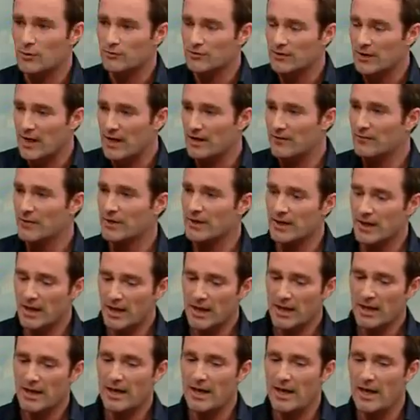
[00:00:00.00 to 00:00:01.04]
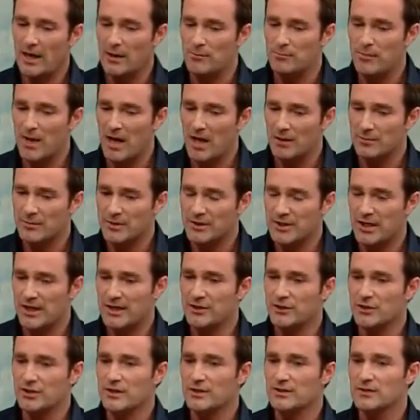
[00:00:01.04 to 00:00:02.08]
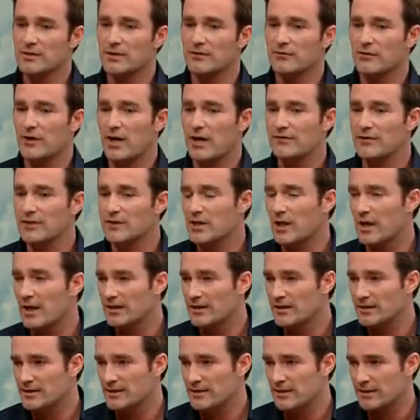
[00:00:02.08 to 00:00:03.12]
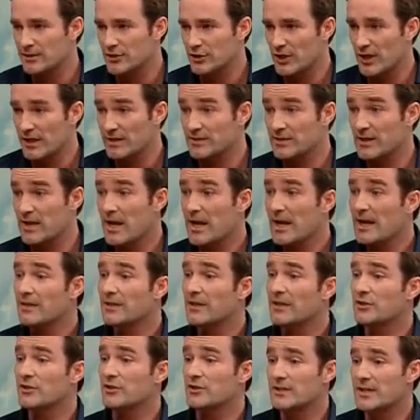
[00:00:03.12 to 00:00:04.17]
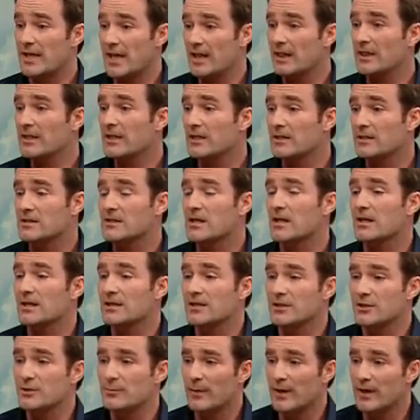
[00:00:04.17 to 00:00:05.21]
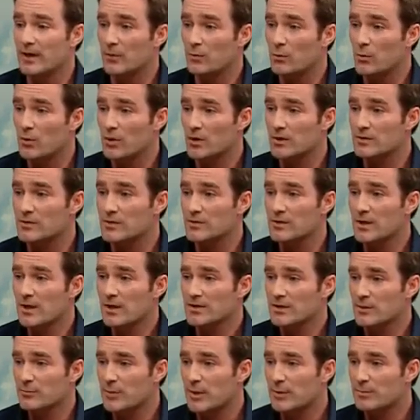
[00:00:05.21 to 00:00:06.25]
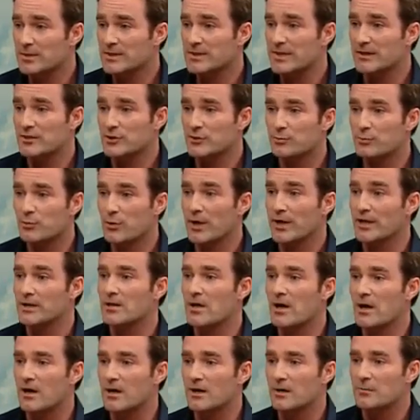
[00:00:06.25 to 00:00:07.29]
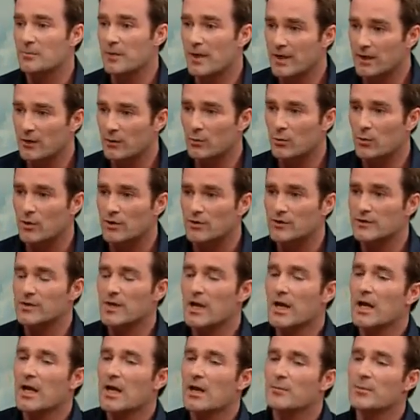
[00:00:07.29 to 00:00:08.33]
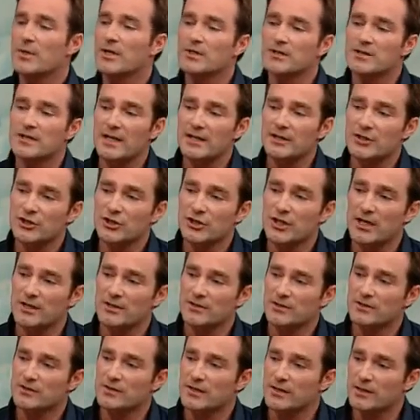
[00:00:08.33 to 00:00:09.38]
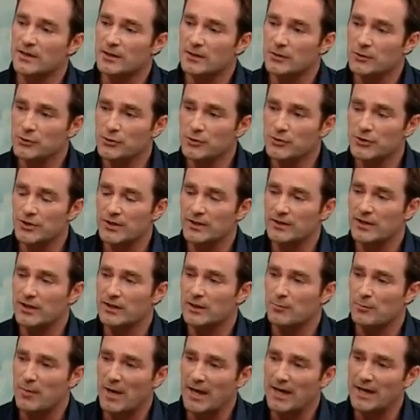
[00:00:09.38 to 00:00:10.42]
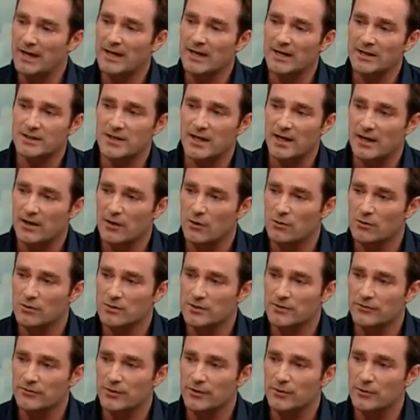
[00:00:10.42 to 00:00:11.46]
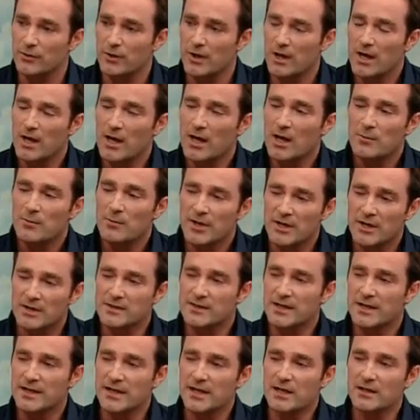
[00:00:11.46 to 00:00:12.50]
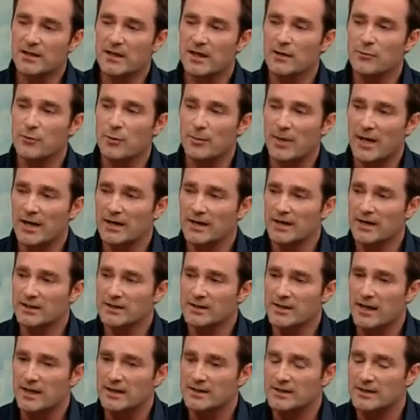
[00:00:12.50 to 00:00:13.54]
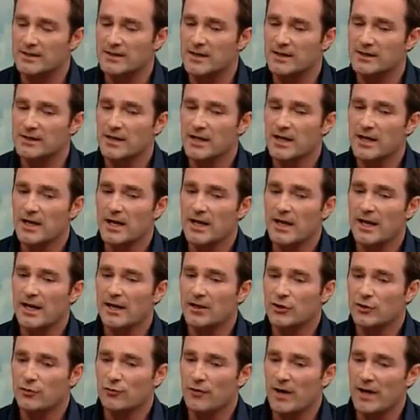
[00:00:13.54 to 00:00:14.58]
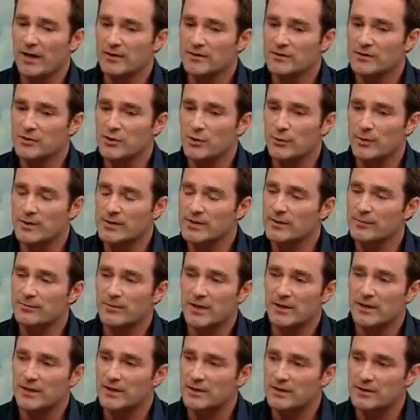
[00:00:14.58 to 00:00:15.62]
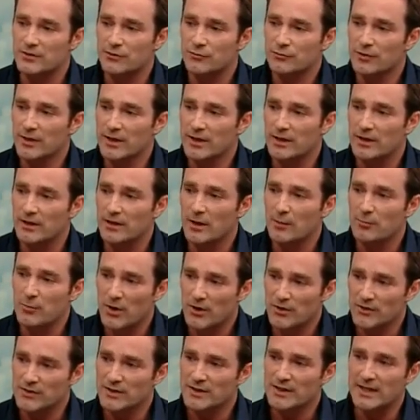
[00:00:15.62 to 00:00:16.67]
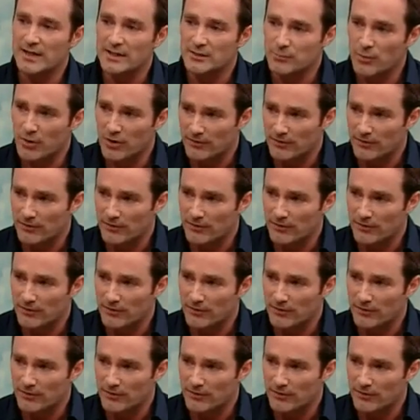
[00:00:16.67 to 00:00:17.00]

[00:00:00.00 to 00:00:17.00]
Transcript: So if they're having palpitations, if they're having tightness of the chest, they should tell the anxiety to make it worse. Some people say just bring it on, make it worse, because that shatters the illusion that the panic attack holds of you. Because the key thing with panic attacks is that it threatens you with something that isn't real. A person is